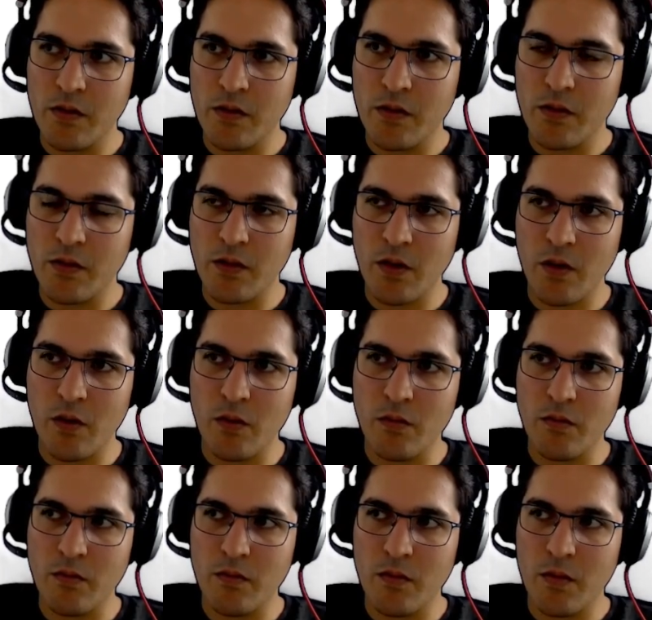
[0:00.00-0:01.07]
So
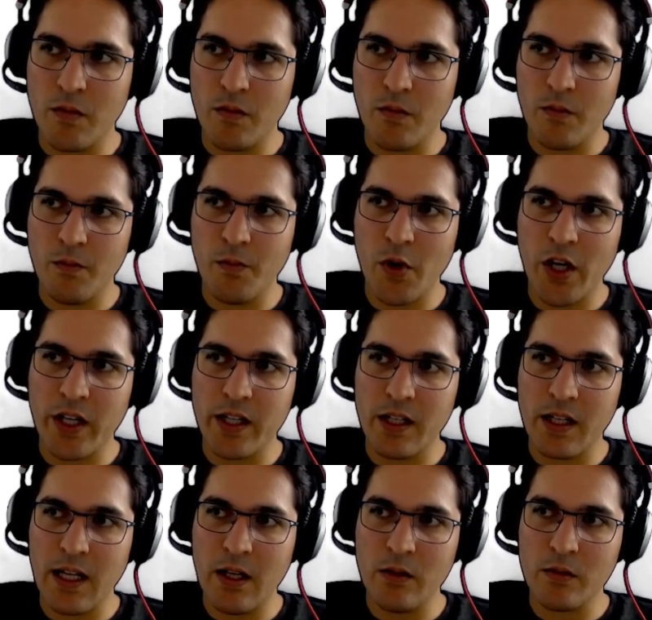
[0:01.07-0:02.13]
by
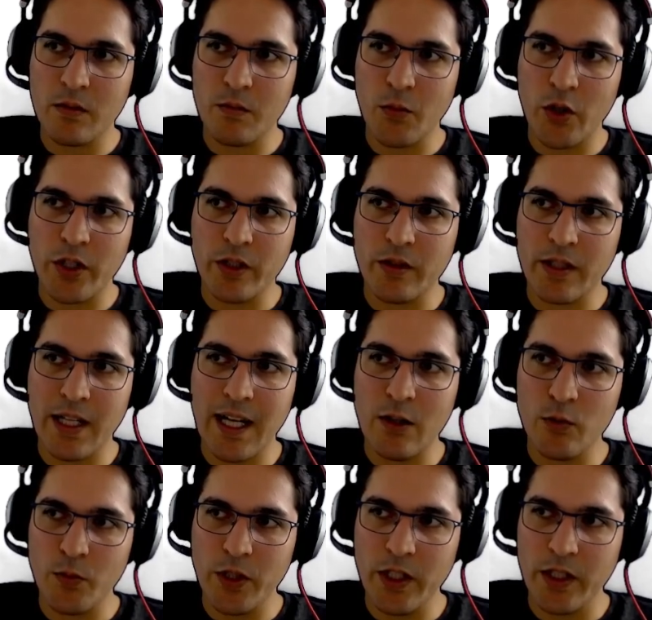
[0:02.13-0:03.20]
Cloud
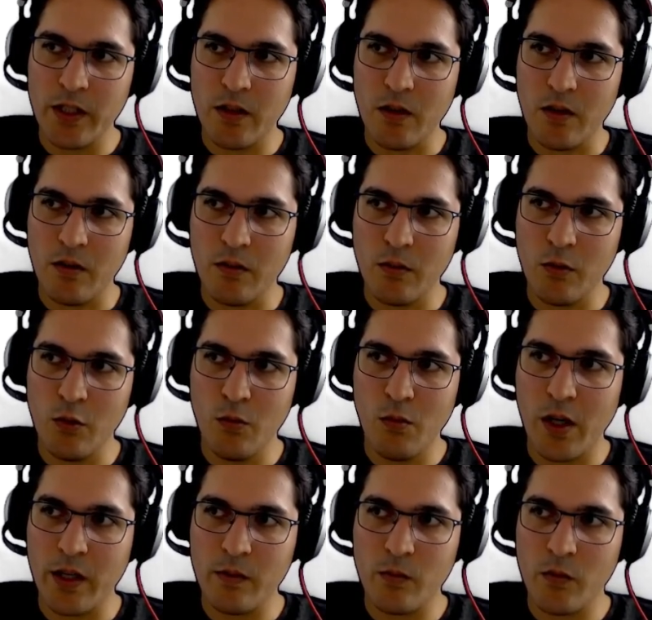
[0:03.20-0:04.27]
Pickle, you
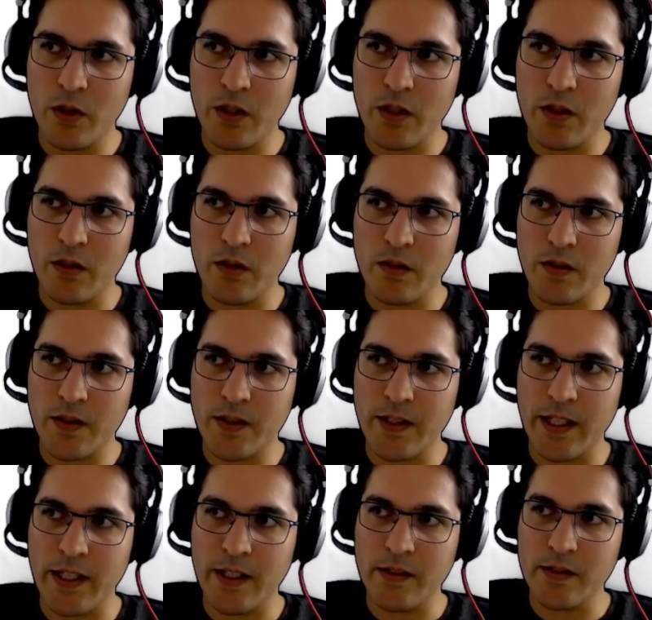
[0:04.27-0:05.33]
might wanna
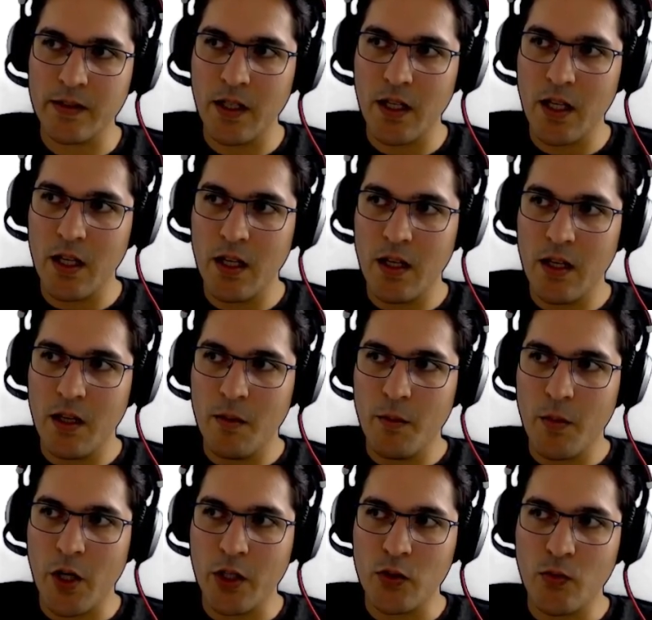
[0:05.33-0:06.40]
send
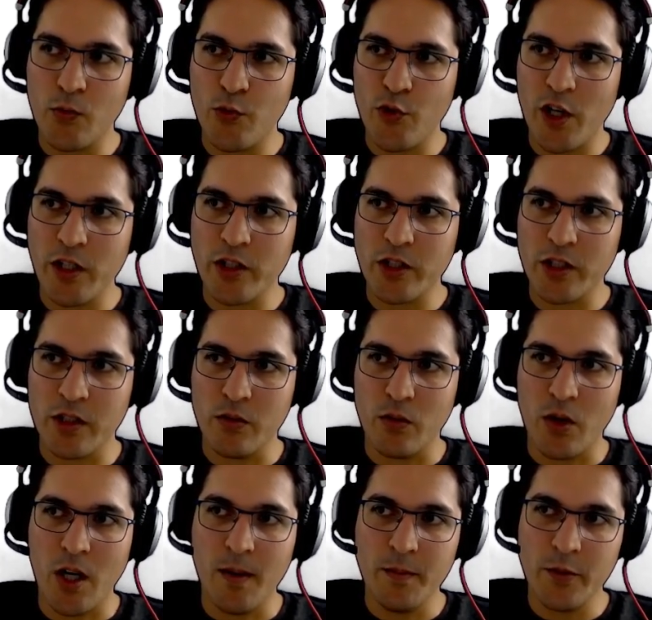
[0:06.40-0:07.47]
Python function or
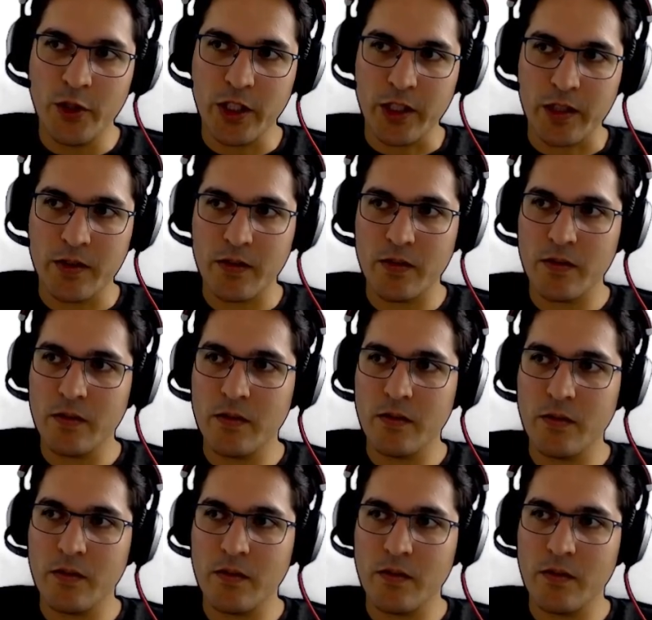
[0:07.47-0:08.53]
object
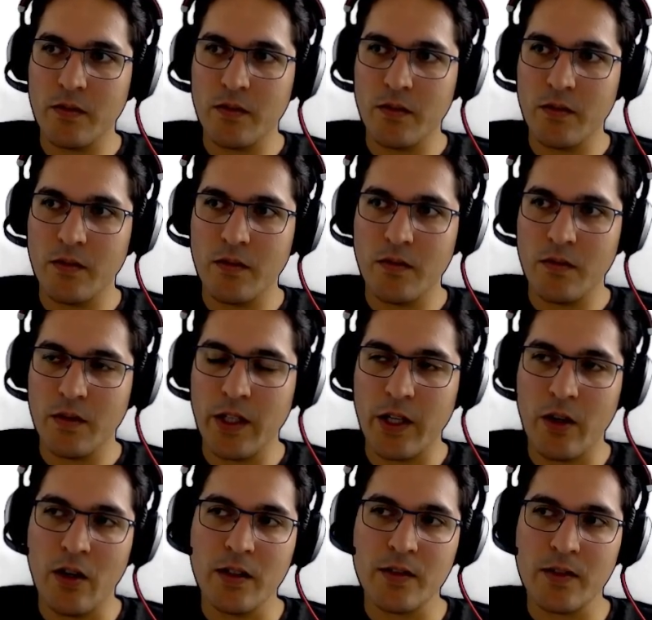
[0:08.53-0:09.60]

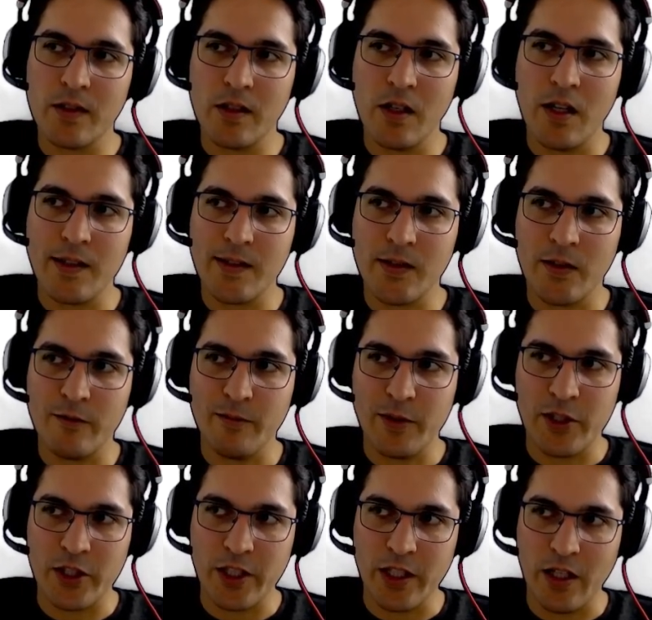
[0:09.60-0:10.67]
across the cluster of
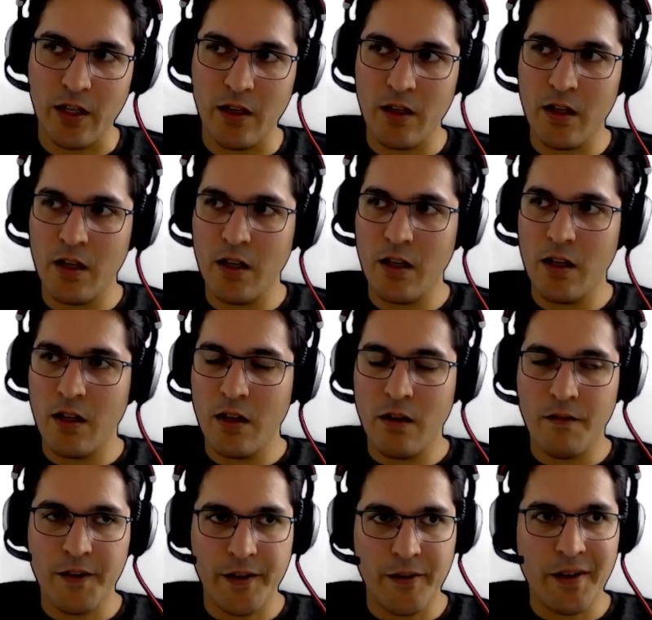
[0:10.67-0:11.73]
machine
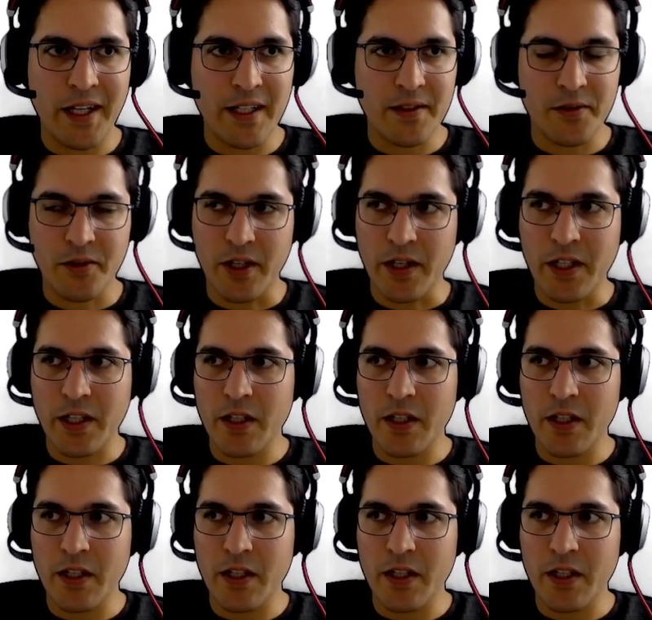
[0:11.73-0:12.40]
when Ray is running.